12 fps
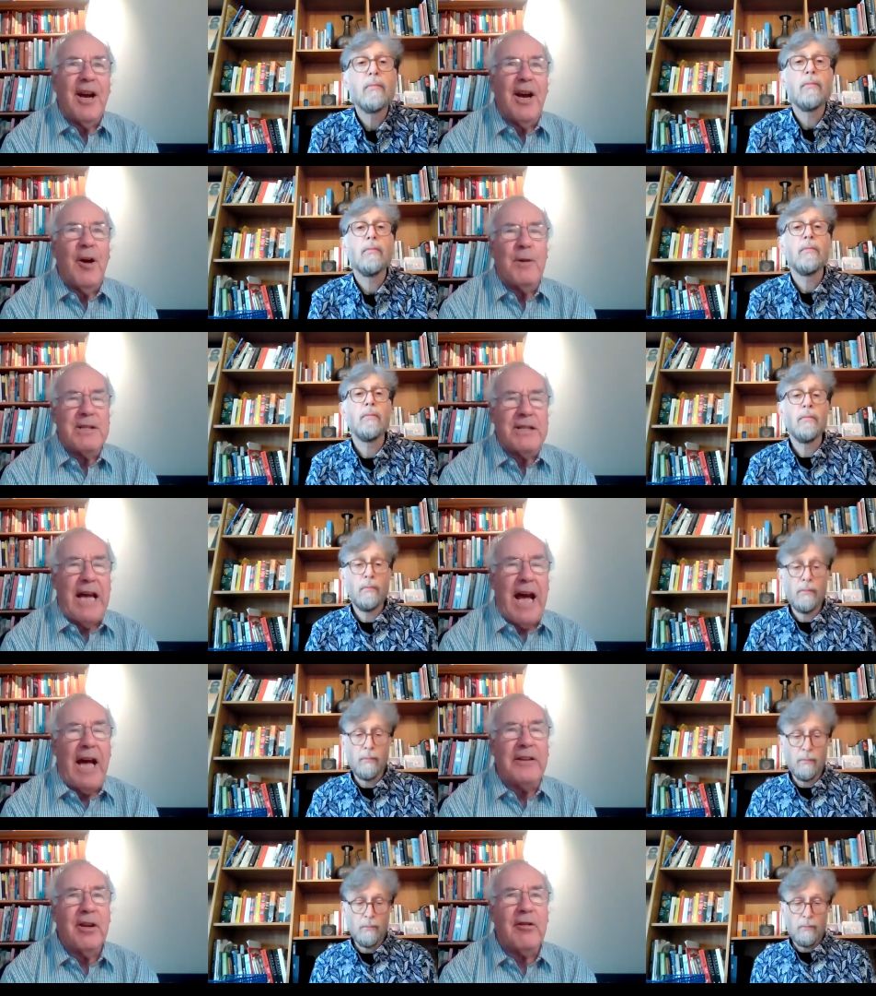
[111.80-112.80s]
Speaker 1: uh, was an
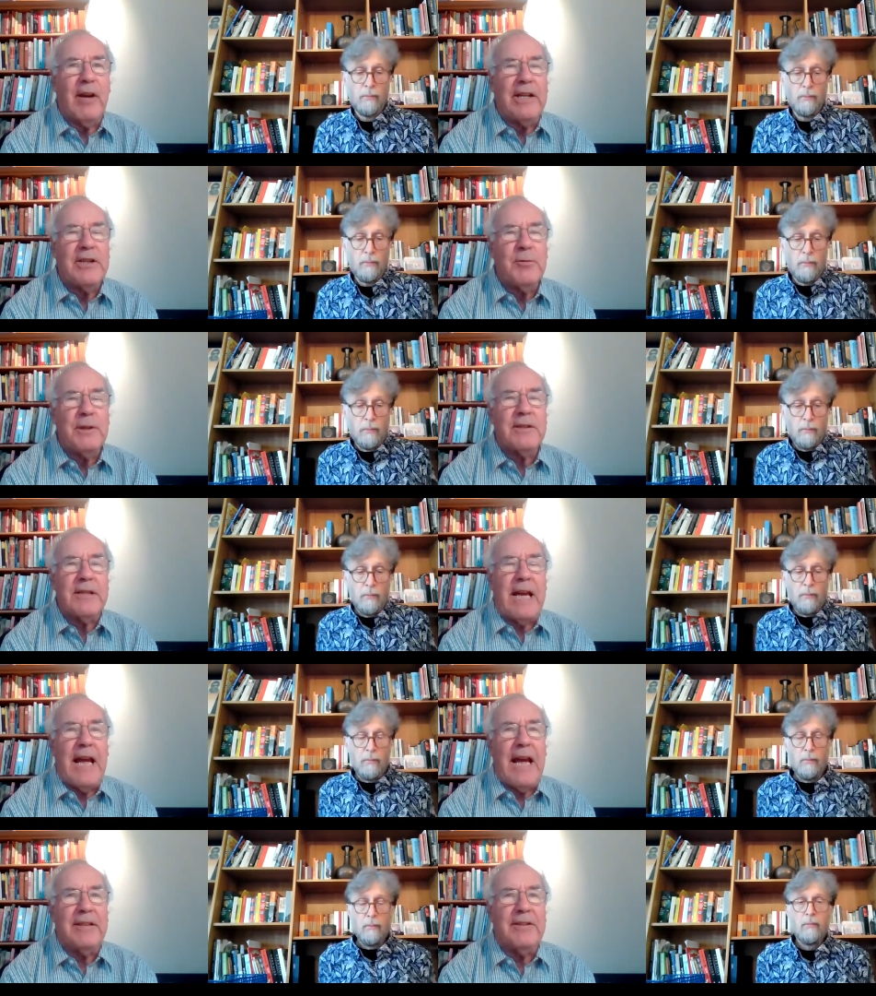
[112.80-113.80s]
undergraduate
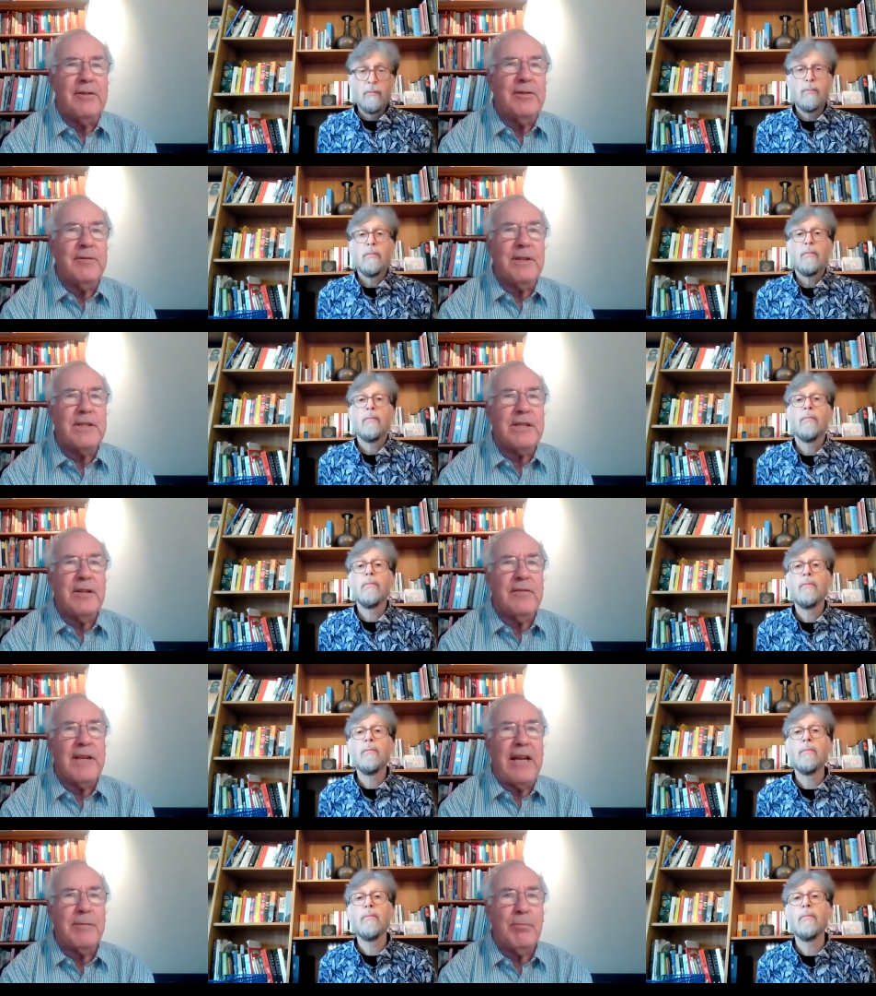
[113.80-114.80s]
at the University
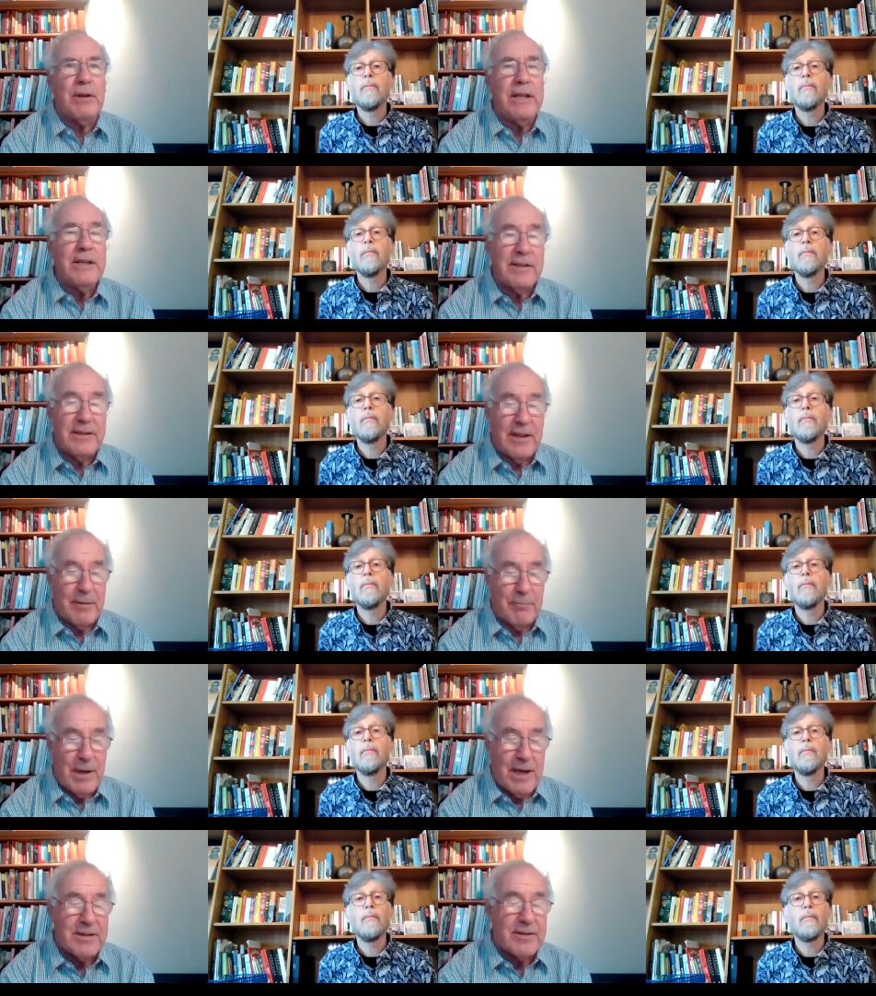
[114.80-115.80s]
of Canterbury, did a
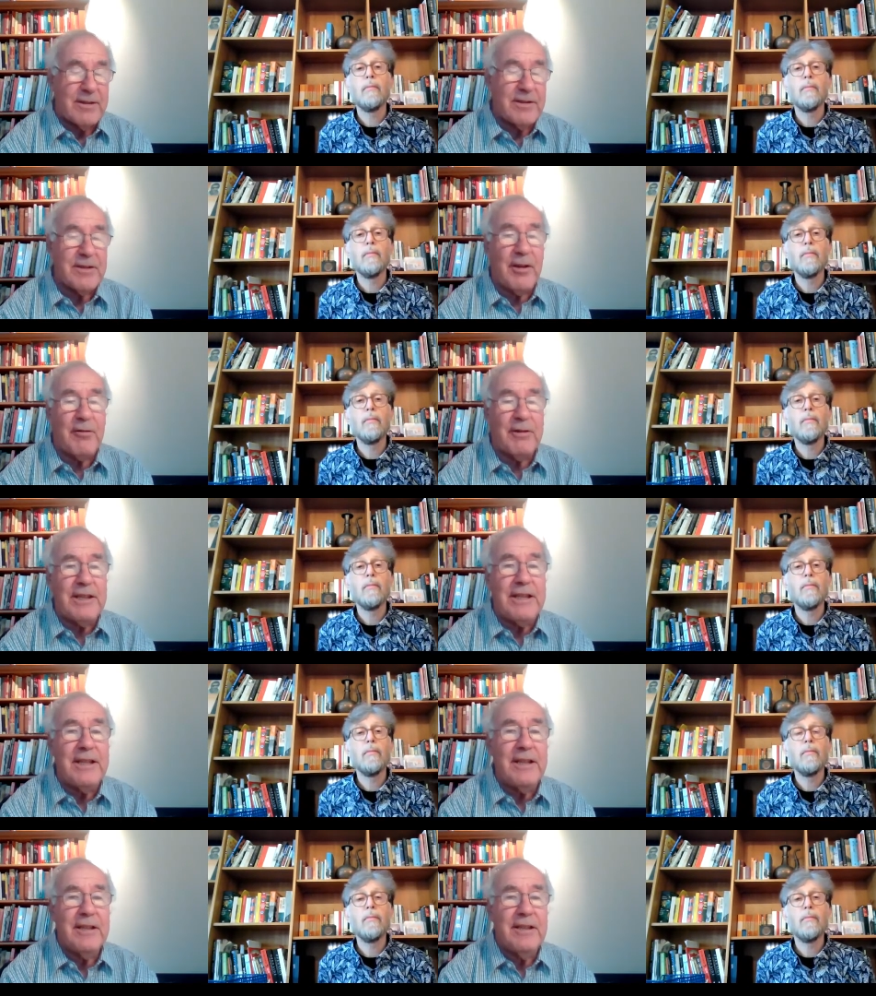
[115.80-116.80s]
master's
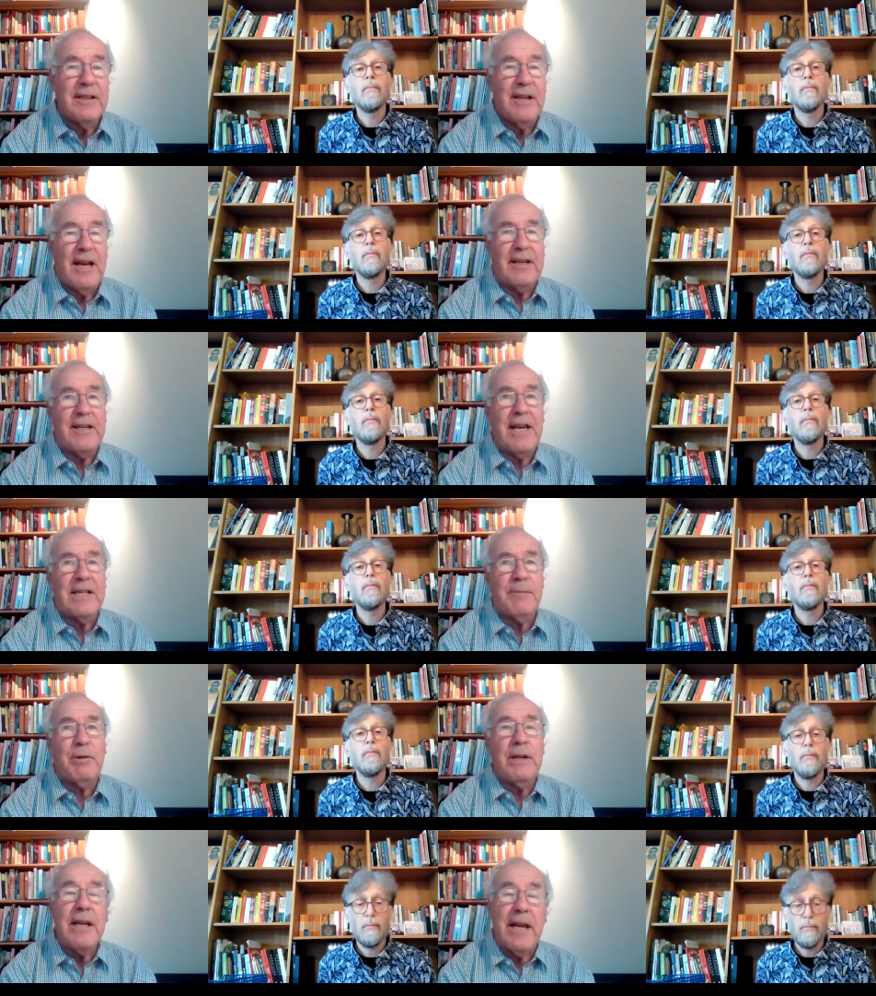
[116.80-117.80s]
degree at
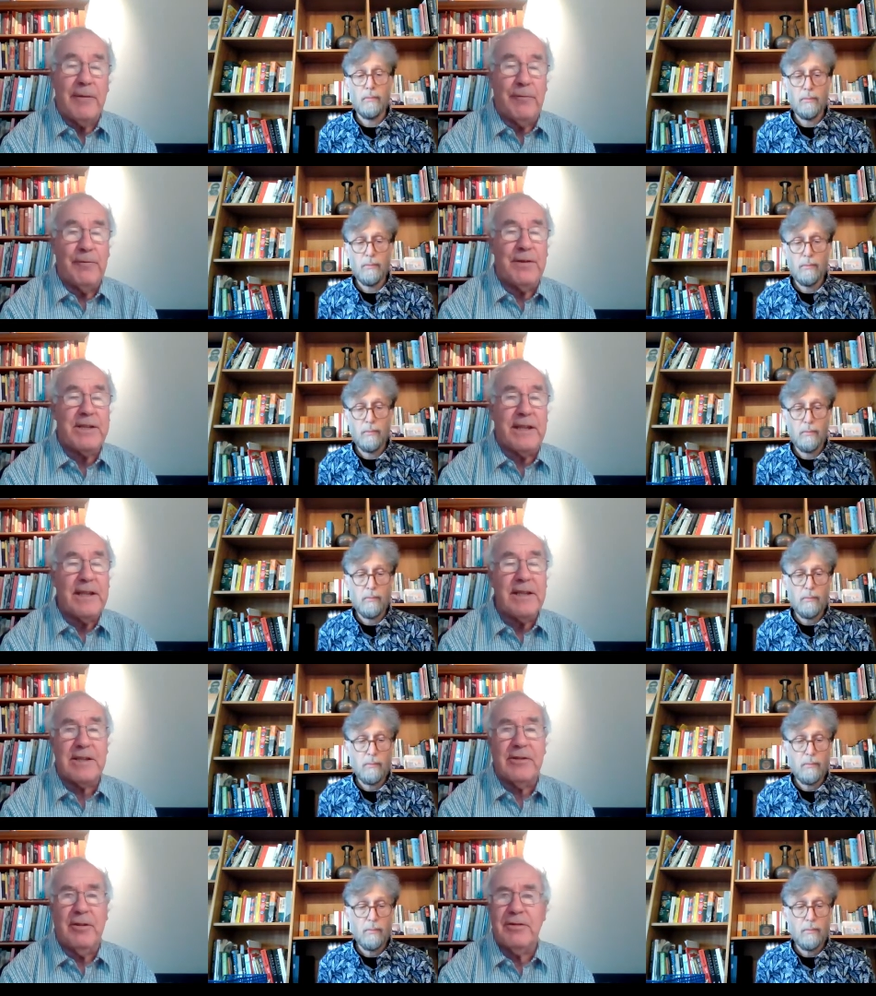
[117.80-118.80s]
Canterbury in
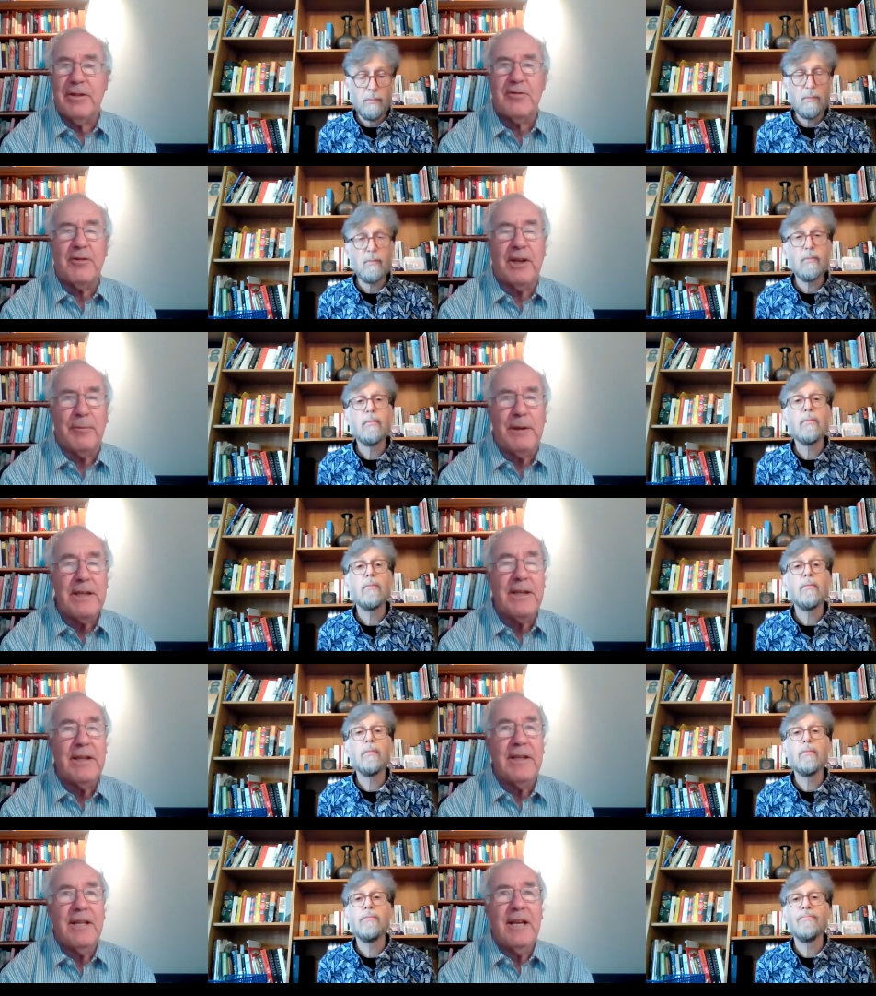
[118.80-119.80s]
physics, not astronomy,
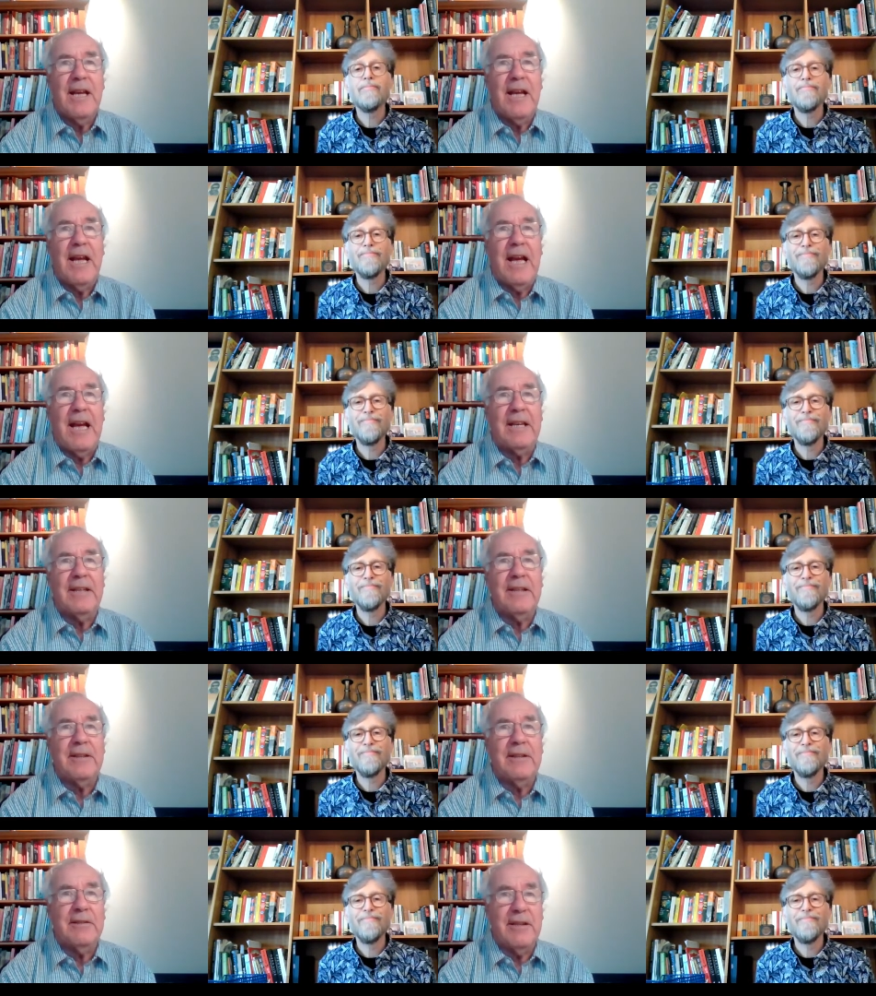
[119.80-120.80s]

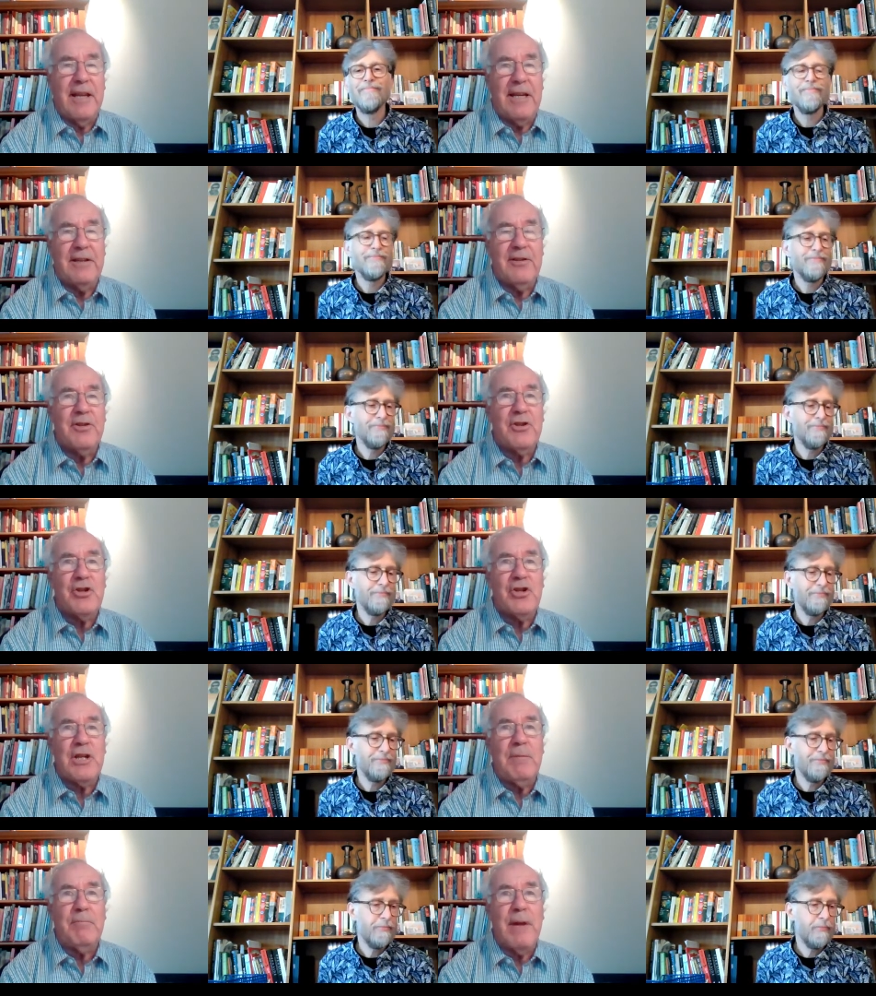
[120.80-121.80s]
and then
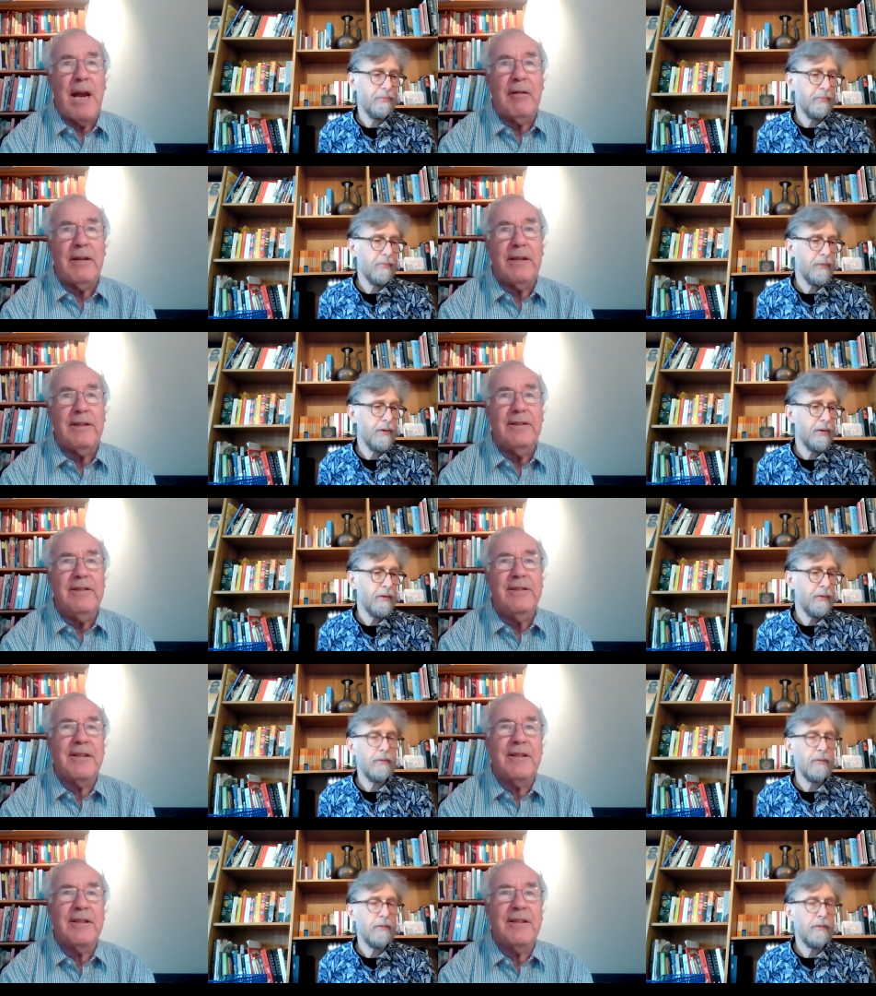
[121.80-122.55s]
she married